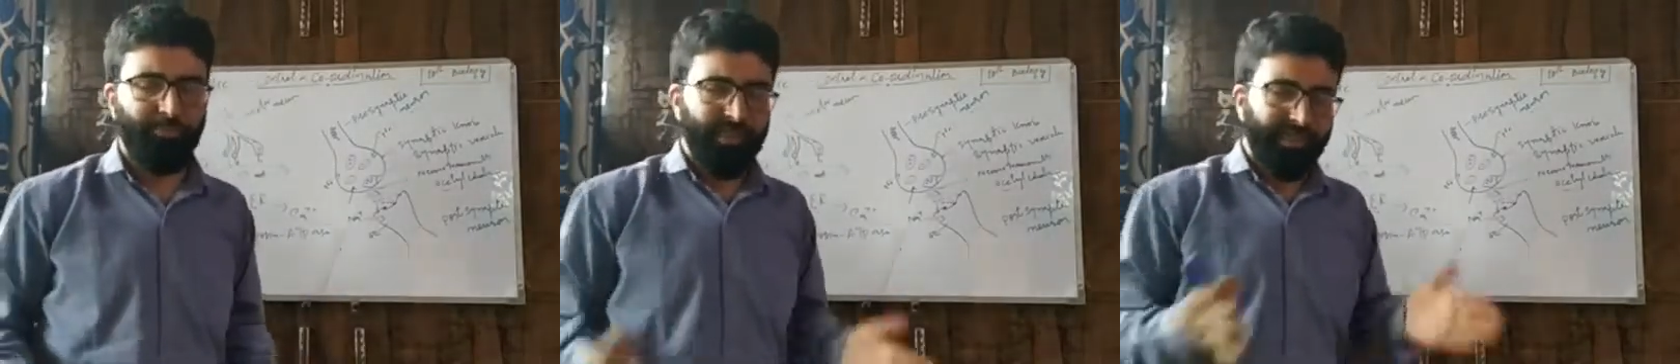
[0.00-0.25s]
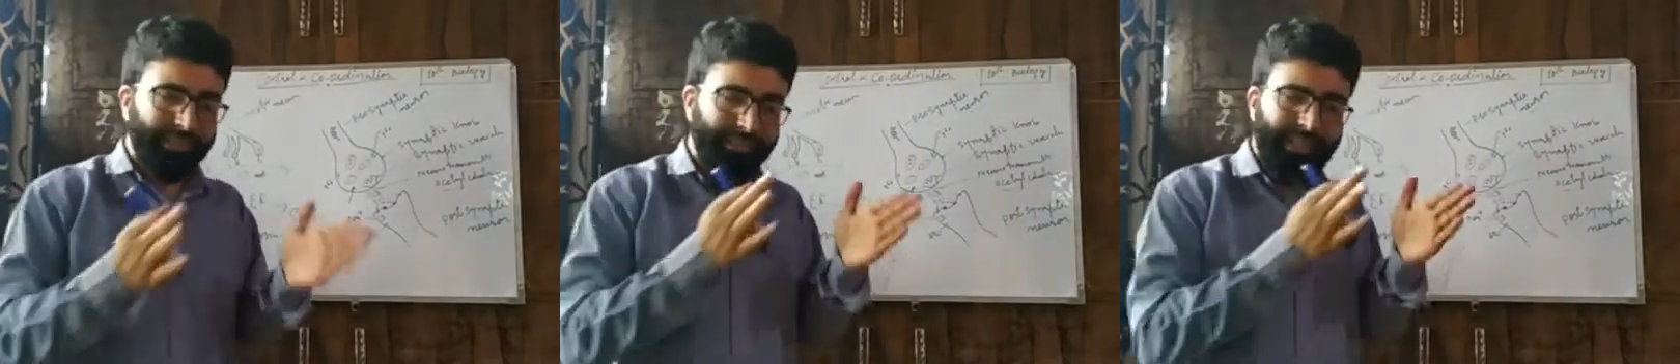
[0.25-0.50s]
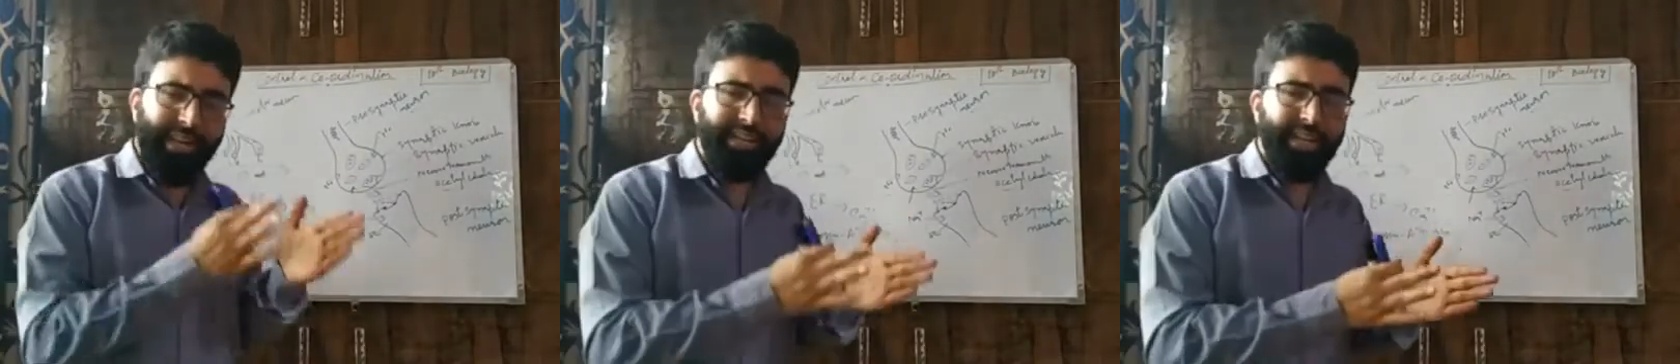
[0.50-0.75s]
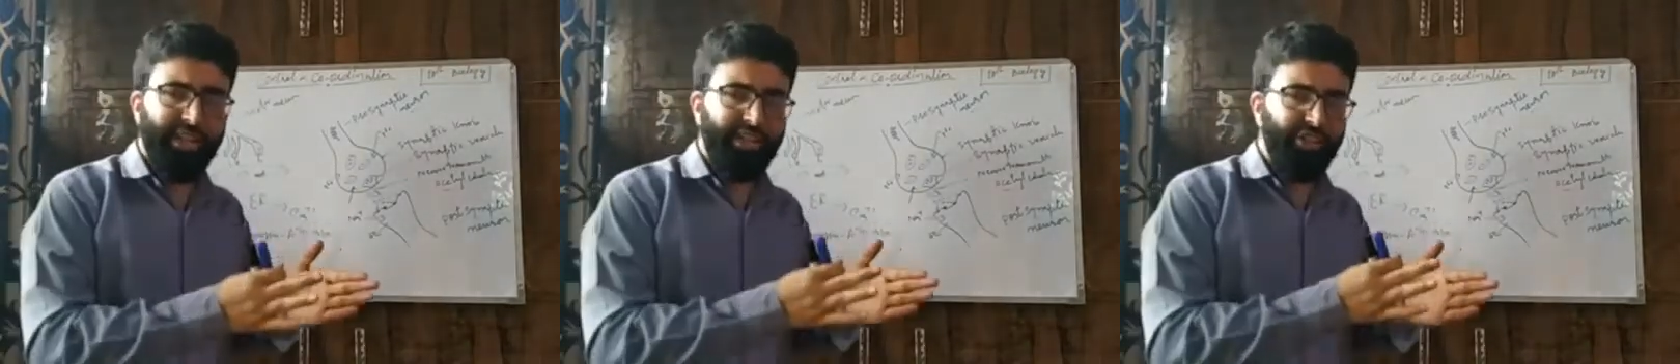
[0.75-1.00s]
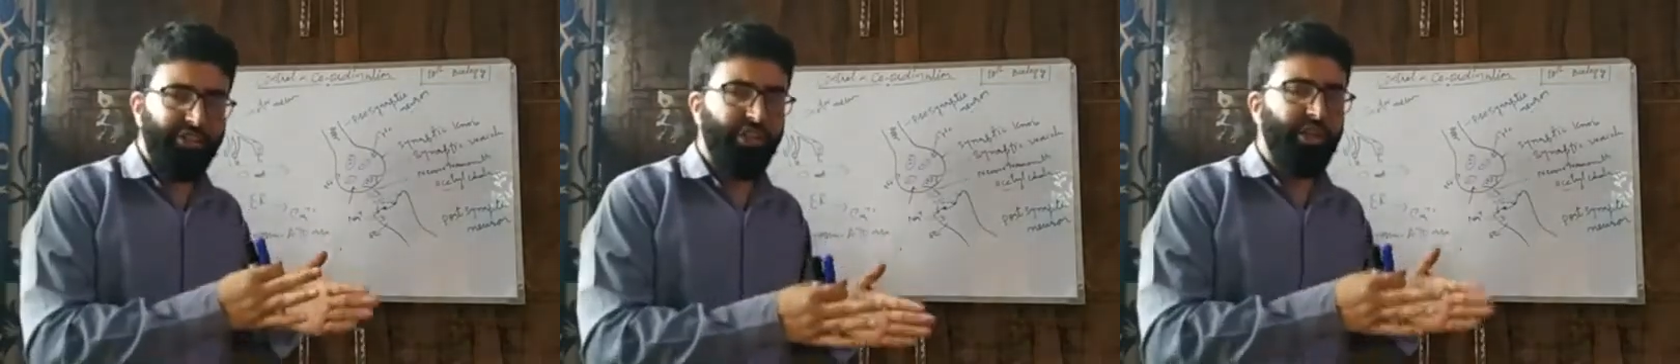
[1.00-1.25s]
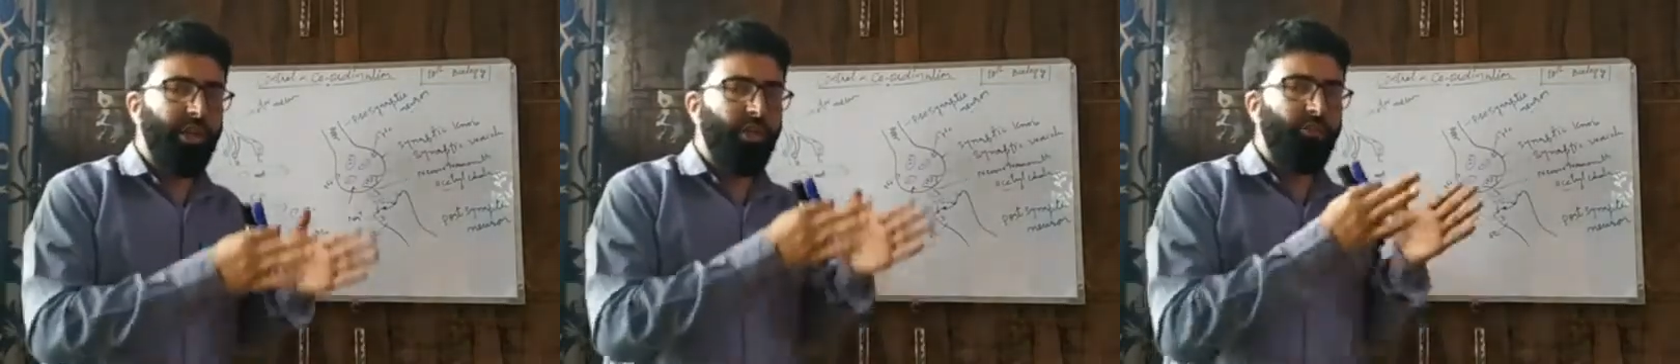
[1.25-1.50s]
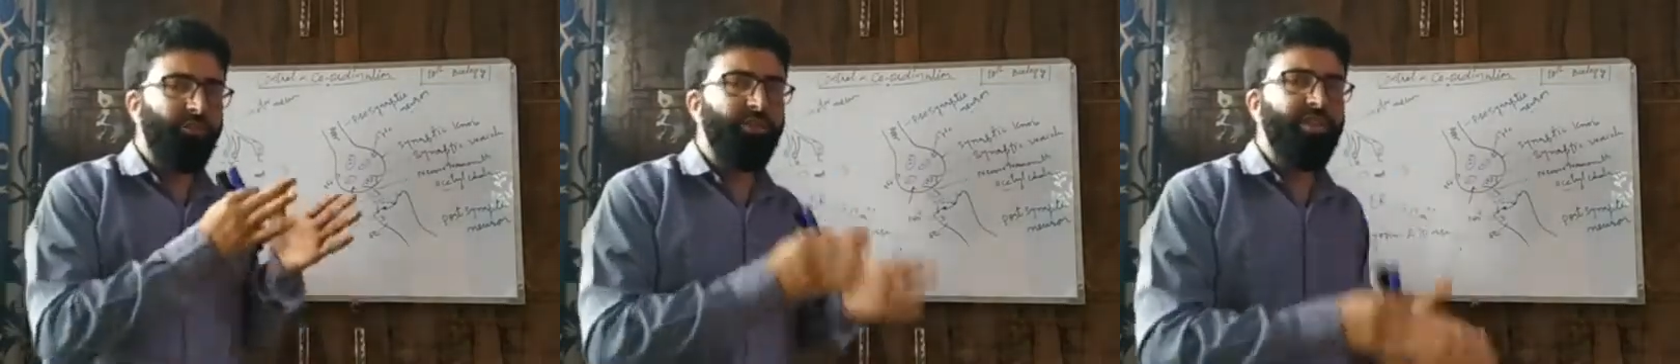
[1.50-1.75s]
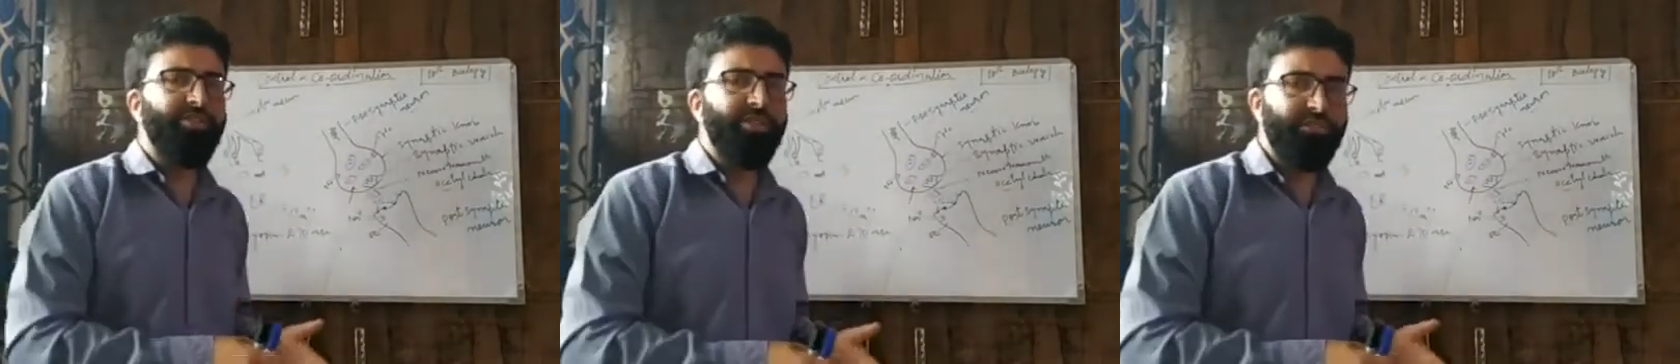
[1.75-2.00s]
That energy,
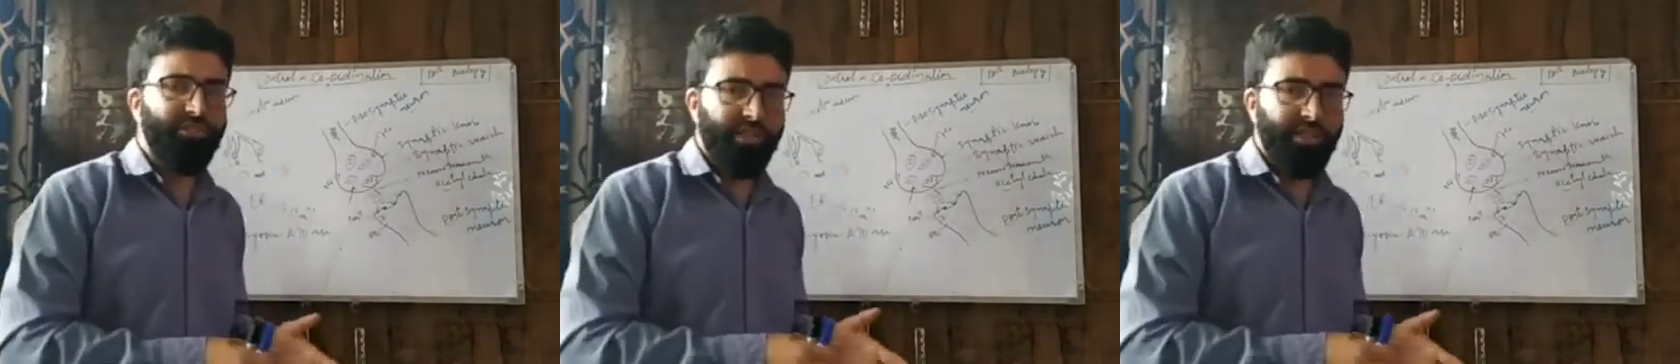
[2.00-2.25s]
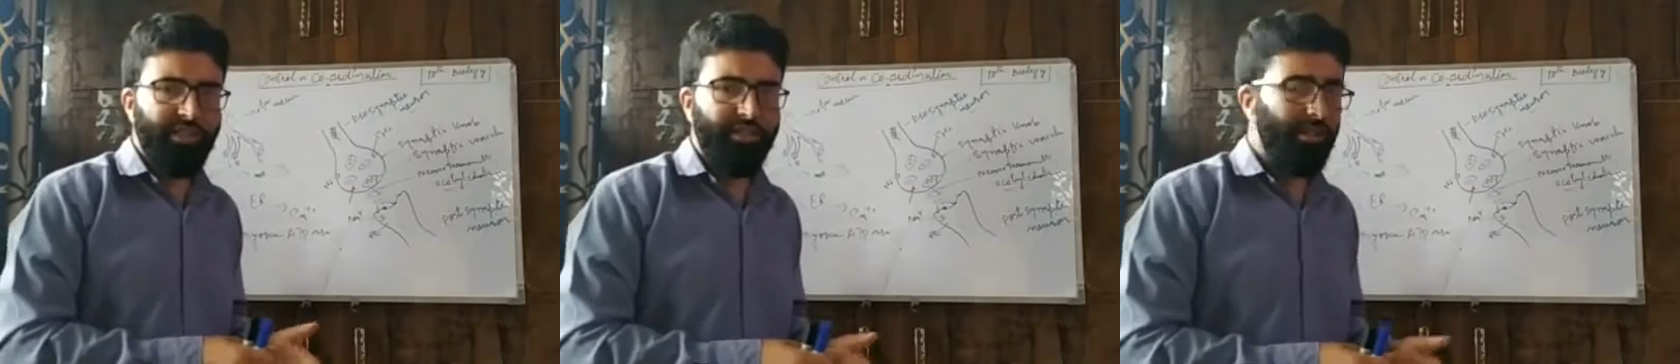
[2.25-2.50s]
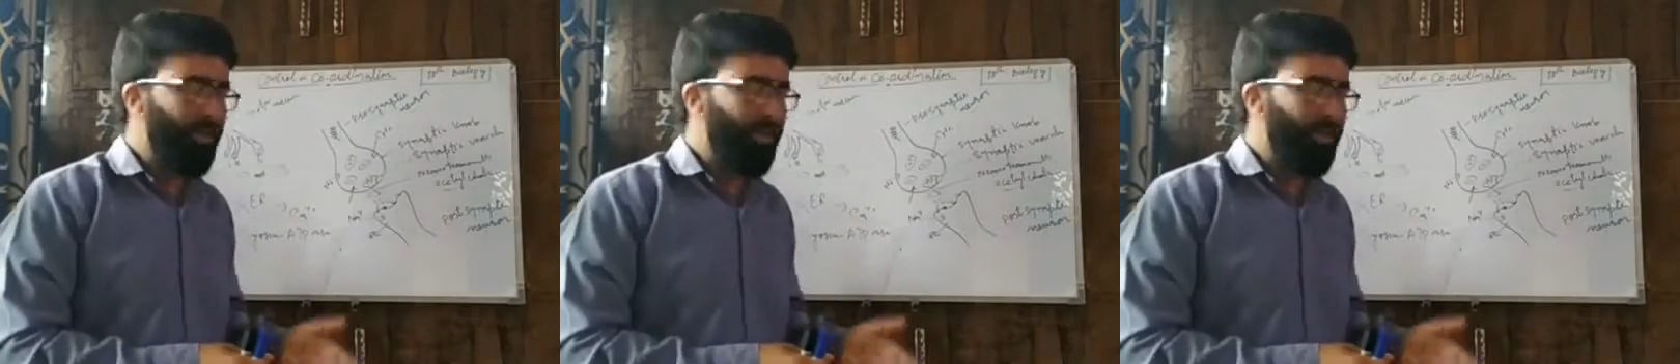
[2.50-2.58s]
which is released